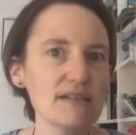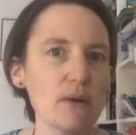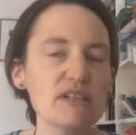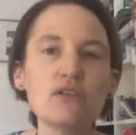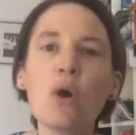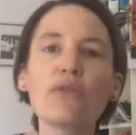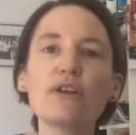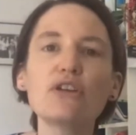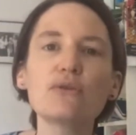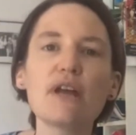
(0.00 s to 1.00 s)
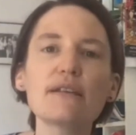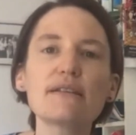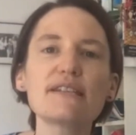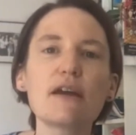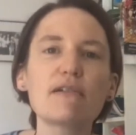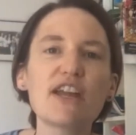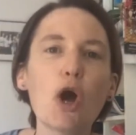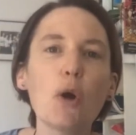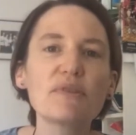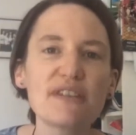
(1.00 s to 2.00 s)
So it's not that you're necessarily
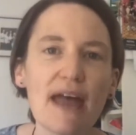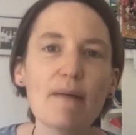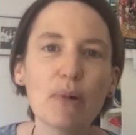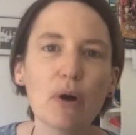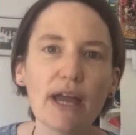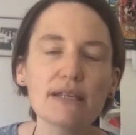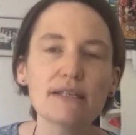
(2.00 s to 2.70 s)
upset by it.